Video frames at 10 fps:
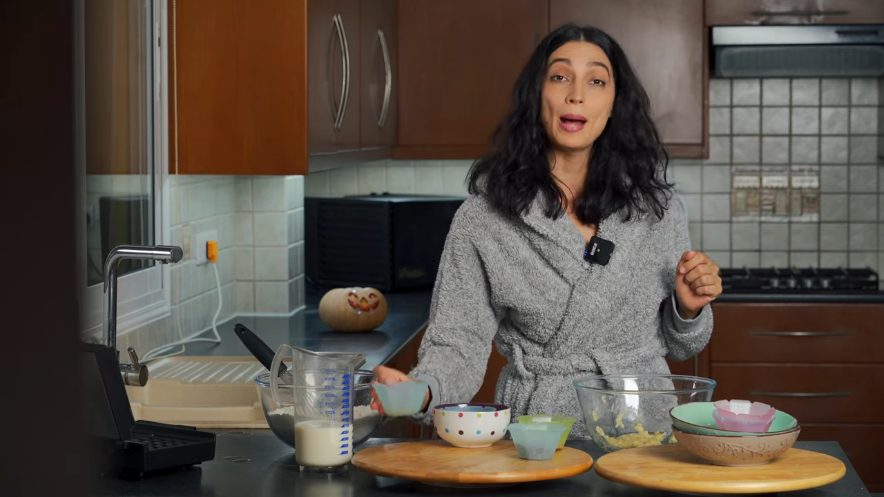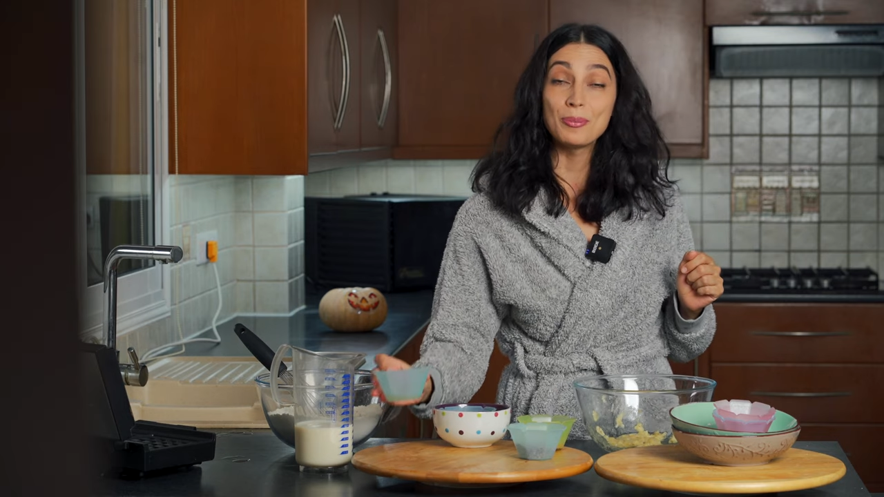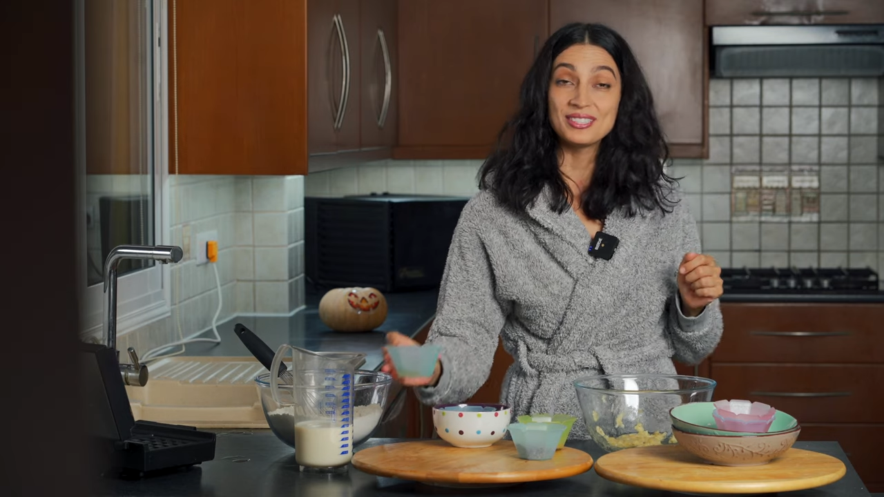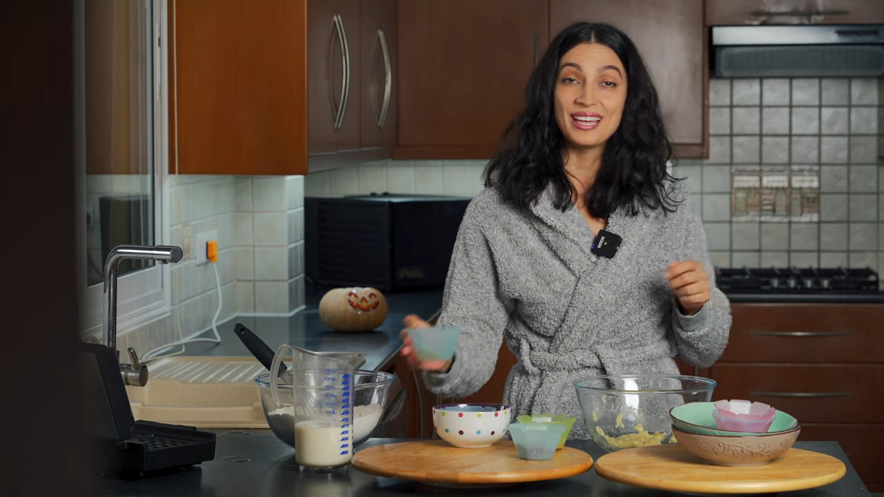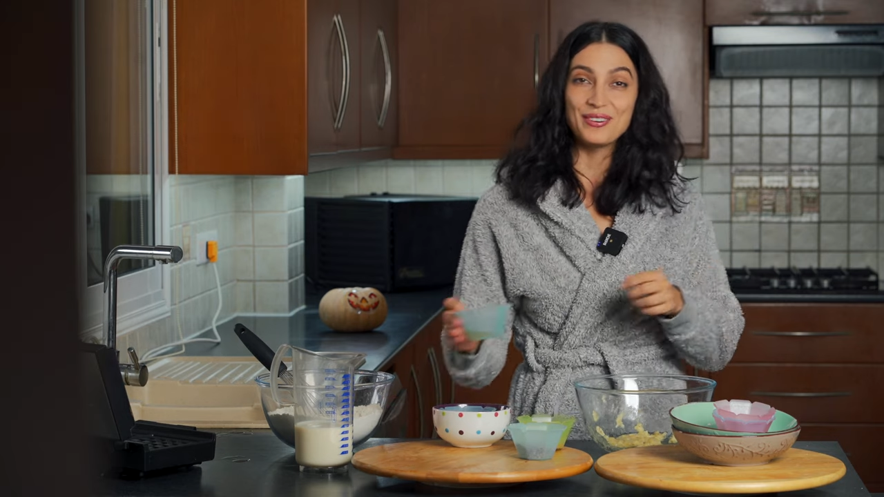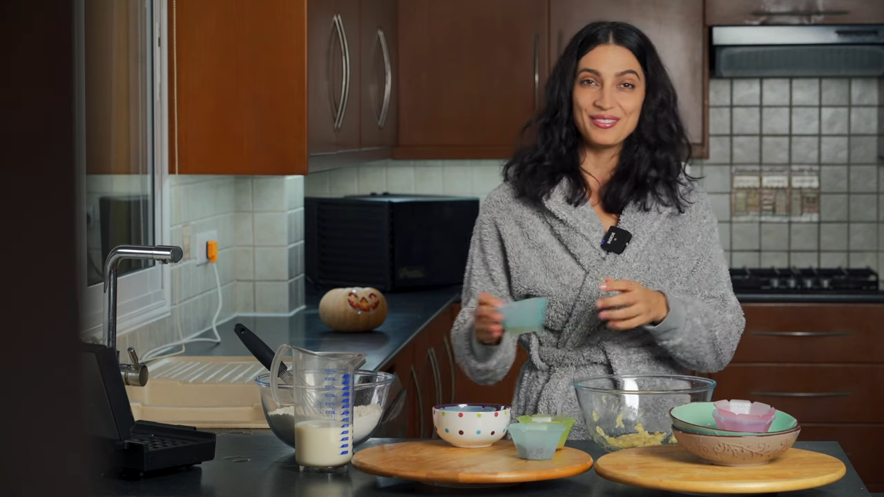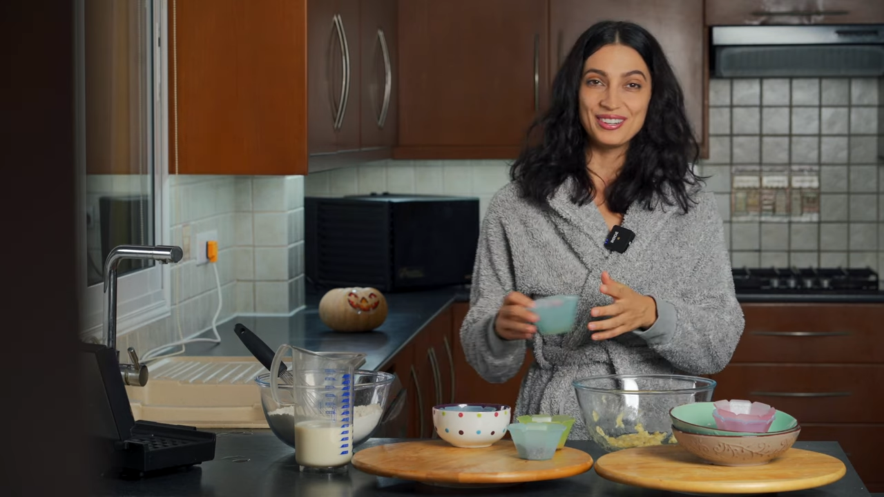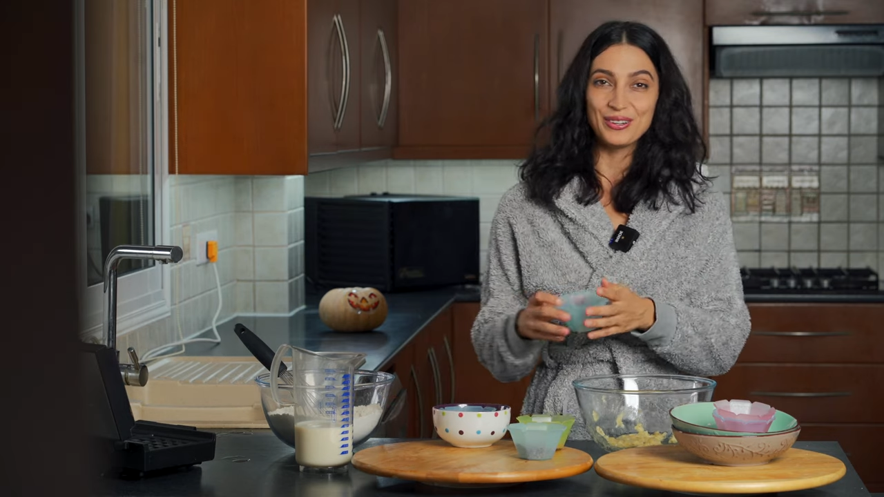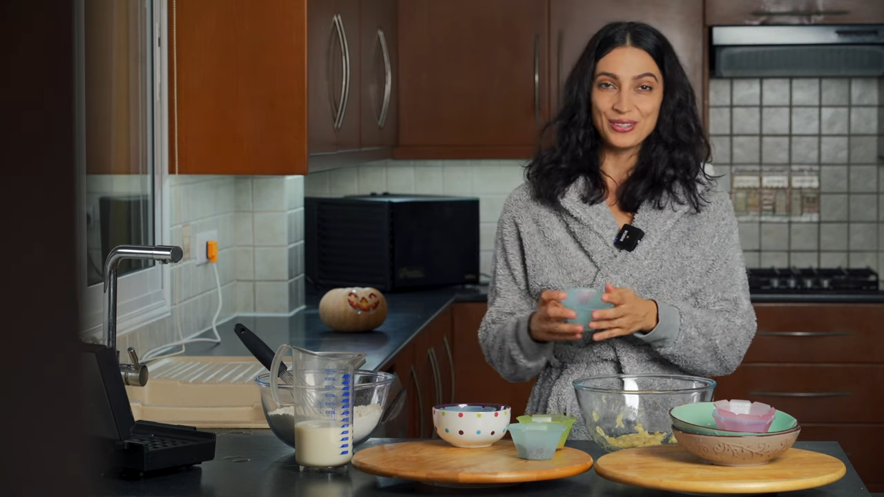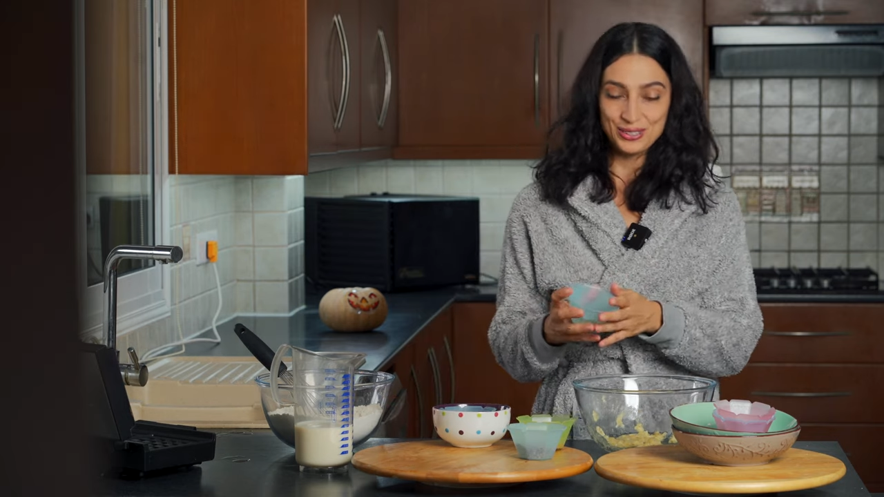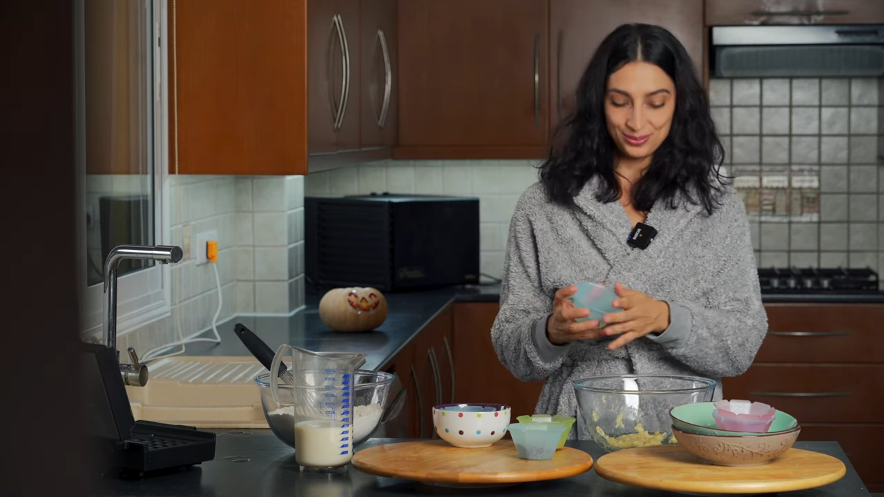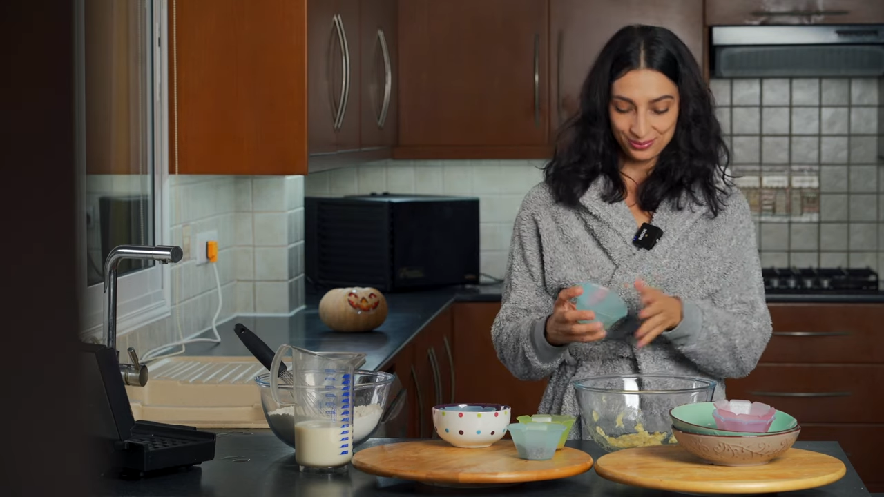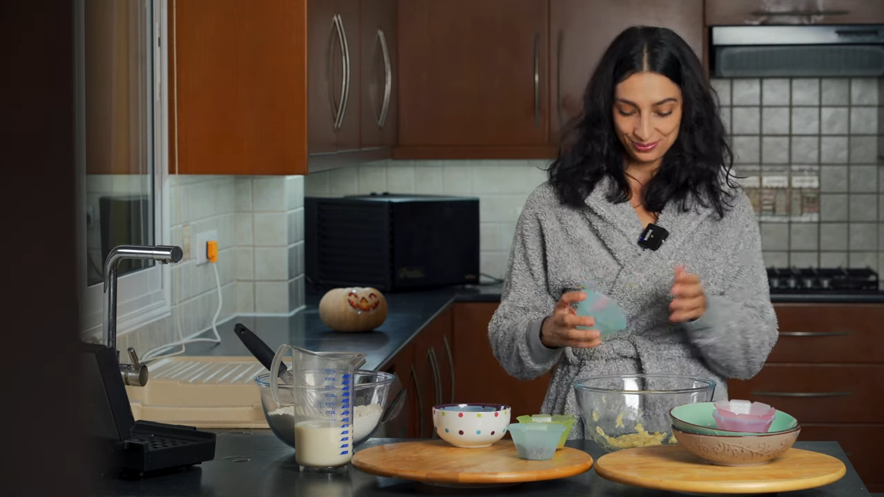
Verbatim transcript: apple cider vinegar,